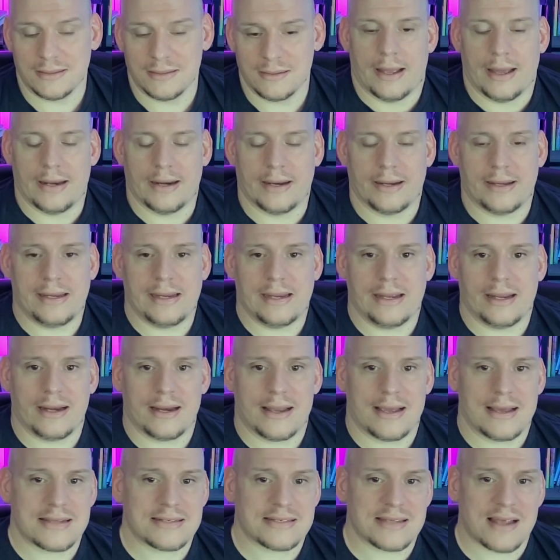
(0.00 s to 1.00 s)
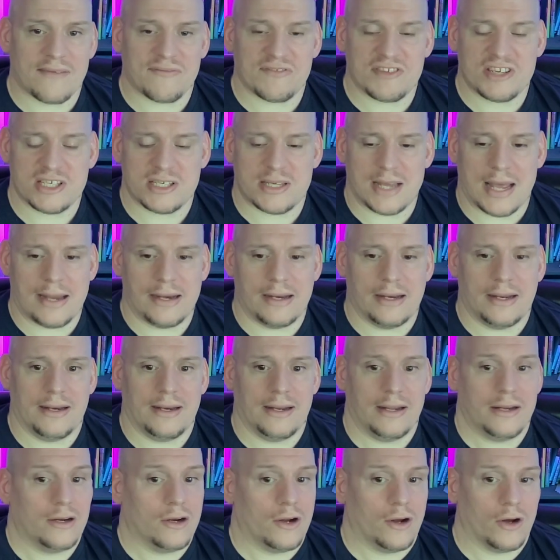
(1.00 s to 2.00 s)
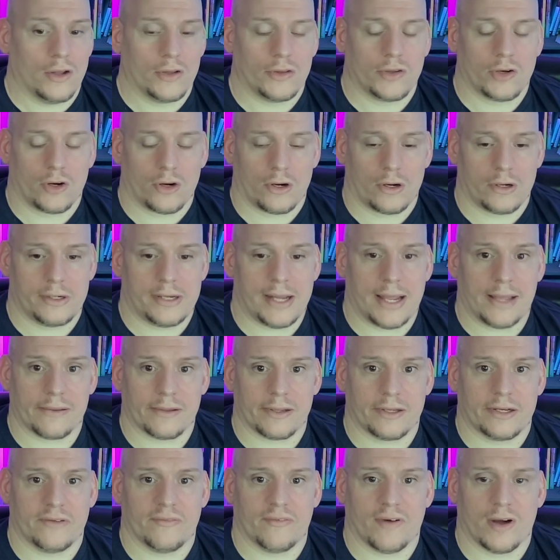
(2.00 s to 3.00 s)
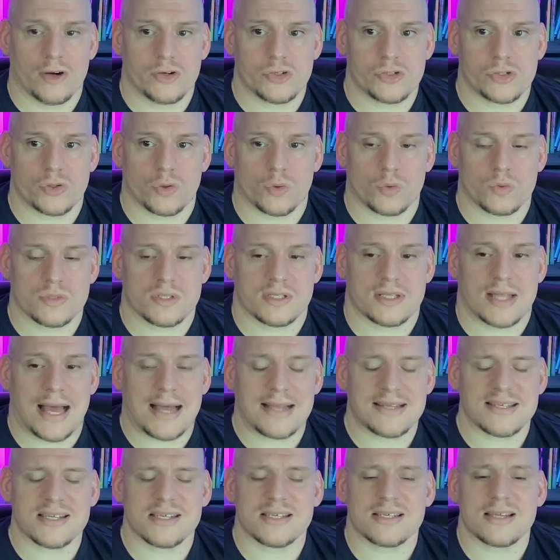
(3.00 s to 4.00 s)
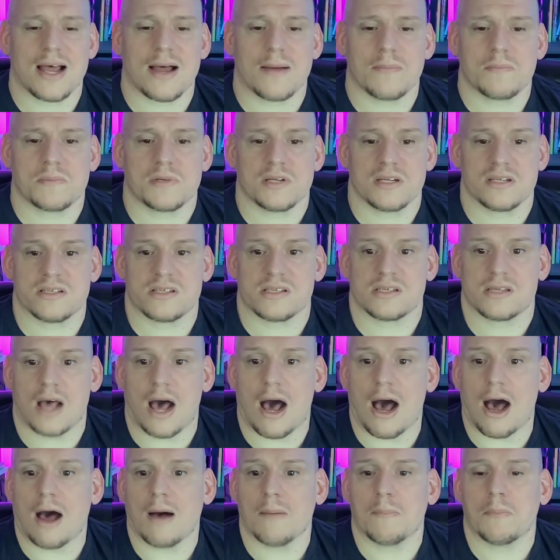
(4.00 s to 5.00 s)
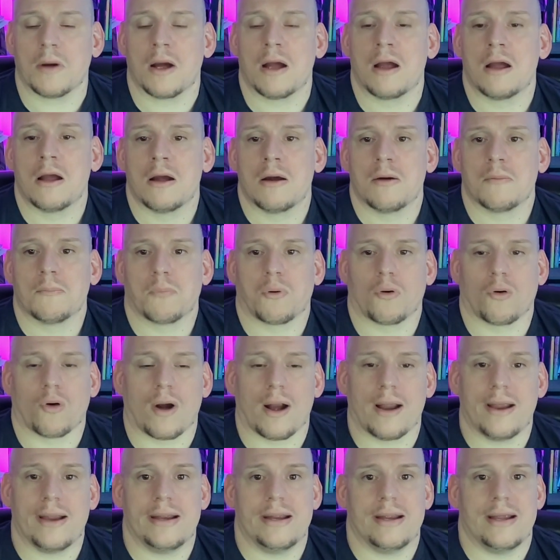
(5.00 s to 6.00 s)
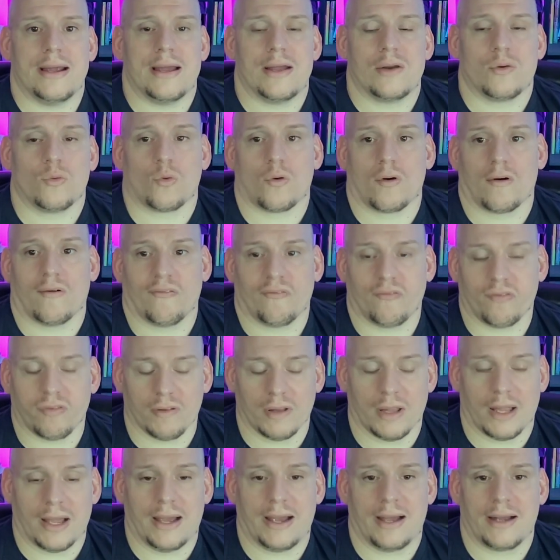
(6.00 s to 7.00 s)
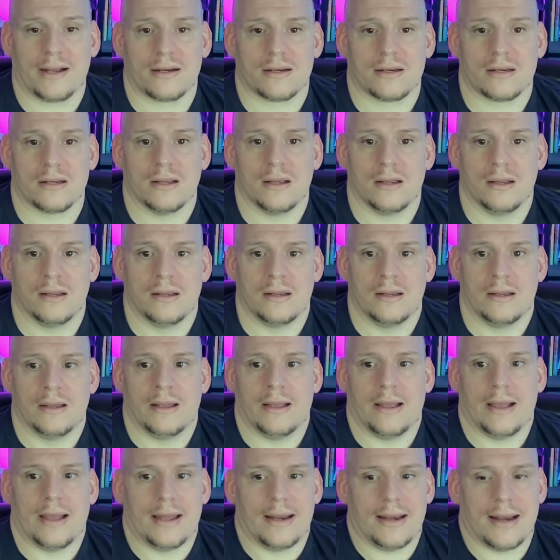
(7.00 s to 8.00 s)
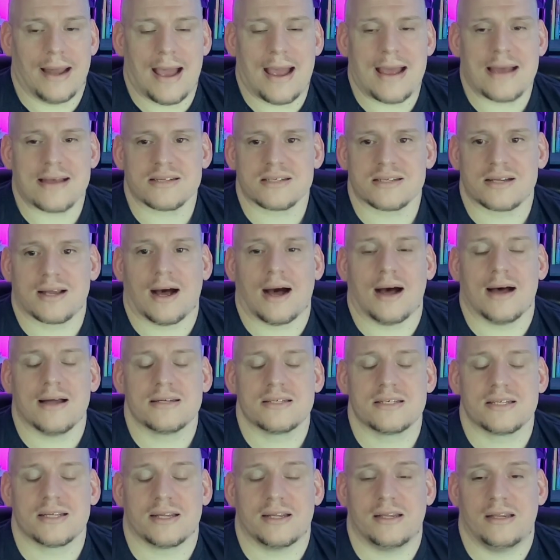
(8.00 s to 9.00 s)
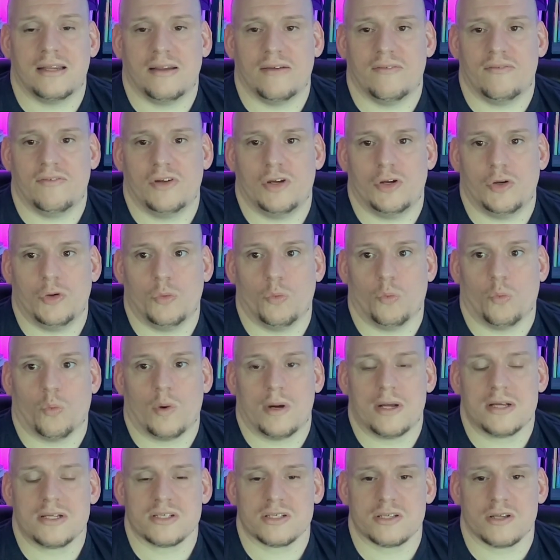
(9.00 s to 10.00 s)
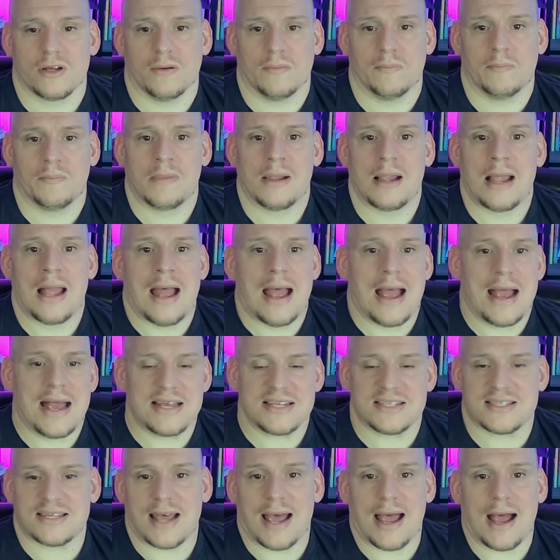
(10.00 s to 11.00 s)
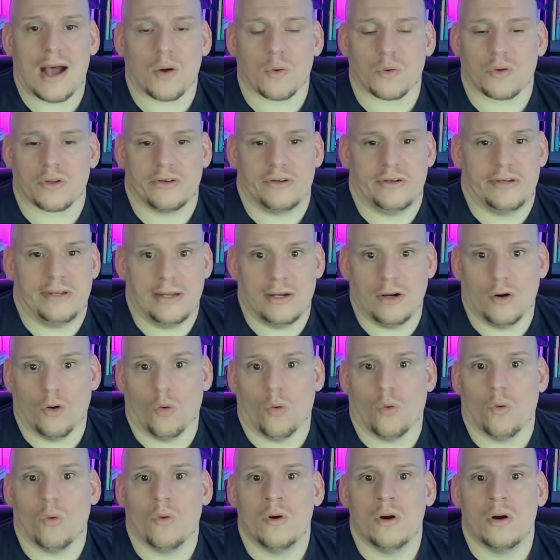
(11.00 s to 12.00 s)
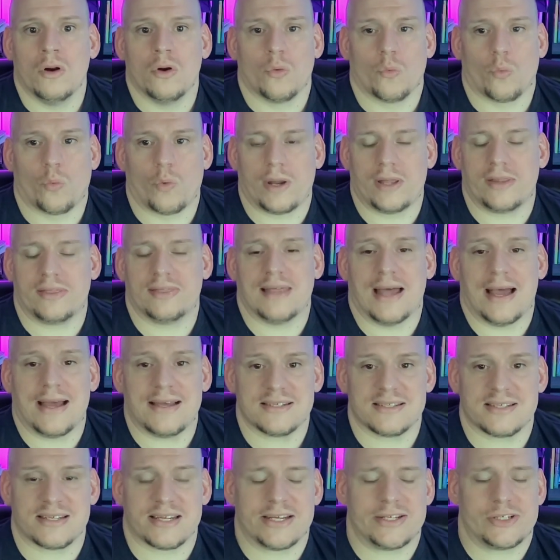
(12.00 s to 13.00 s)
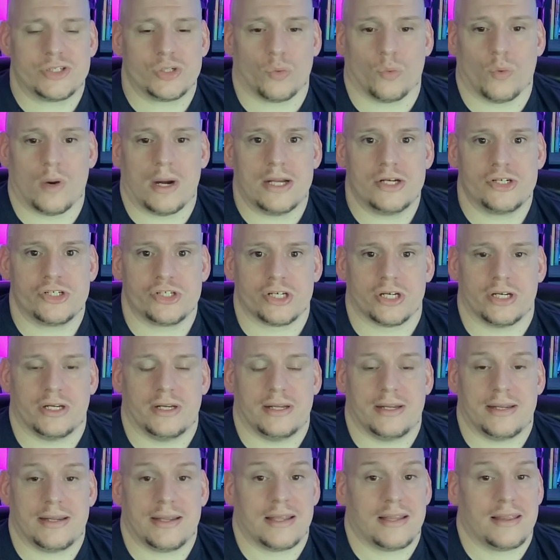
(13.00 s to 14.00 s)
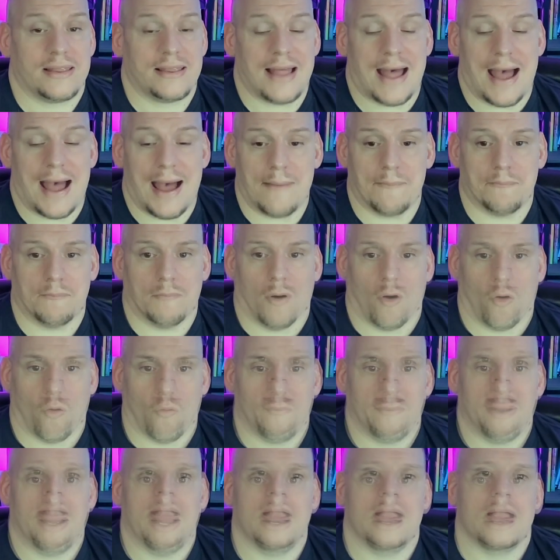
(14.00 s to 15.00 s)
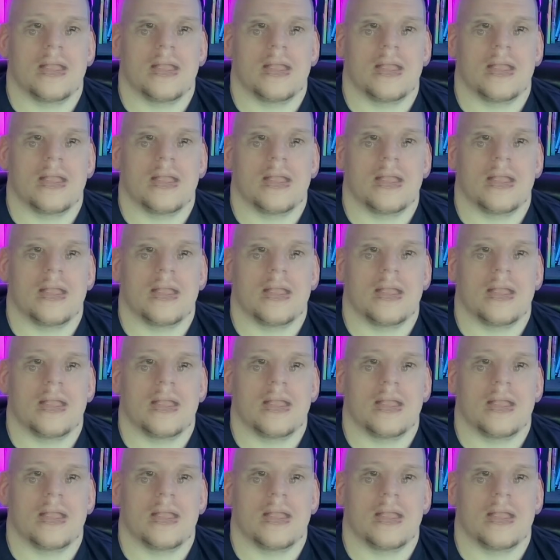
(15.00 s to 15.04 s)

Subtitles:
And again, as I've stated in other daily devotionals, that's a time to stop, pray, and reflect, and ask God to give you wisdom as to how to deal with that situation in that moment.